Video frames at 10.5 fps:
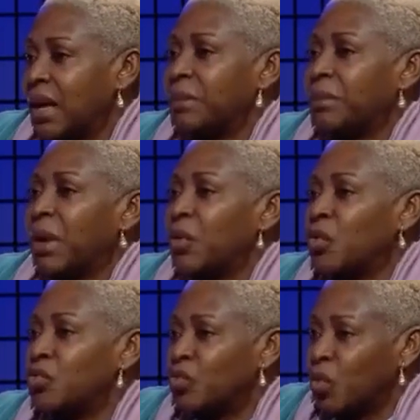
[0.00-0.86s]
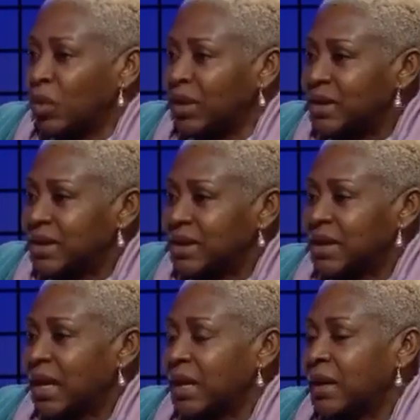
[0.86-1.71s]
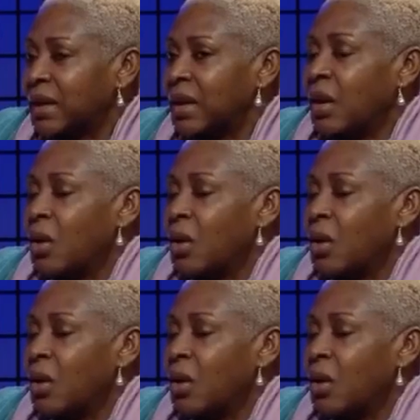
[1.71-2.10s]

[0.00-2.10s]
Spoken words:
and my own role in society.